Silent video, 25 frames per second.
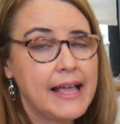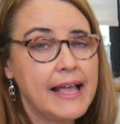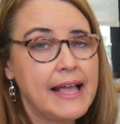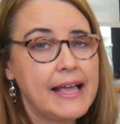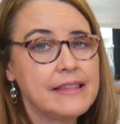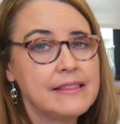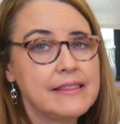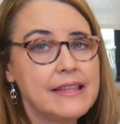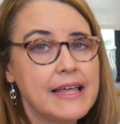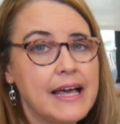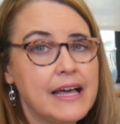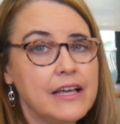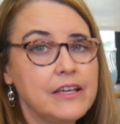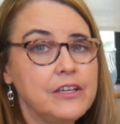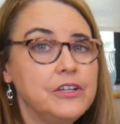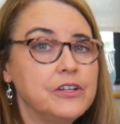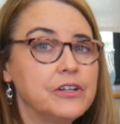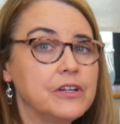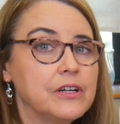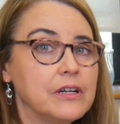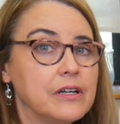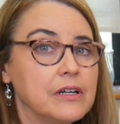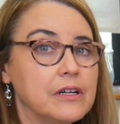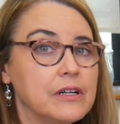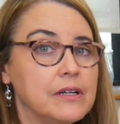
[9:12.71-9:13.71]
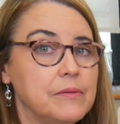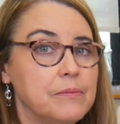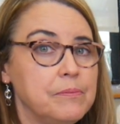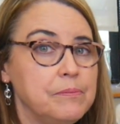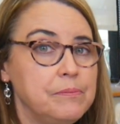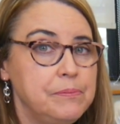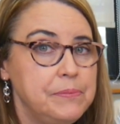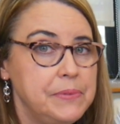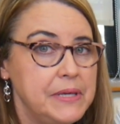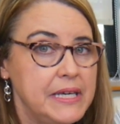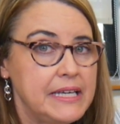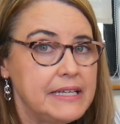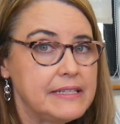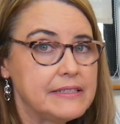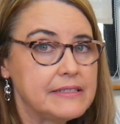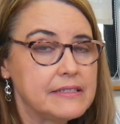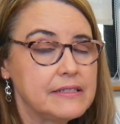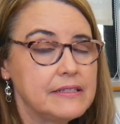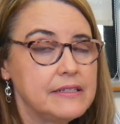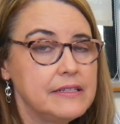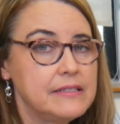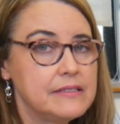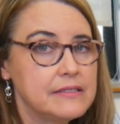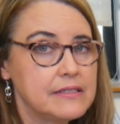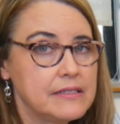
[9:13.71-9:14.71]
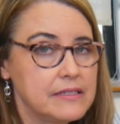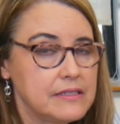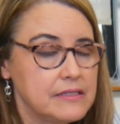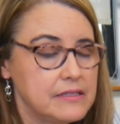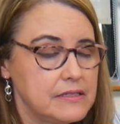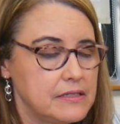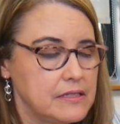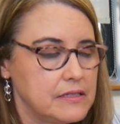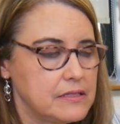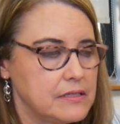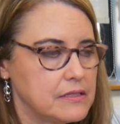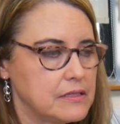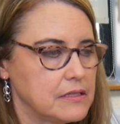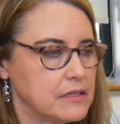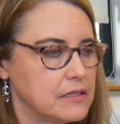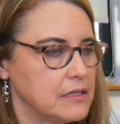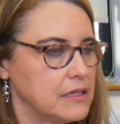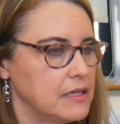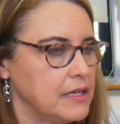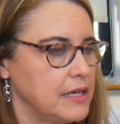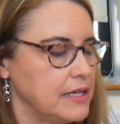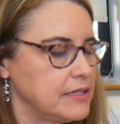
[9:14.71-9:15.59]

and that your beat is consistent.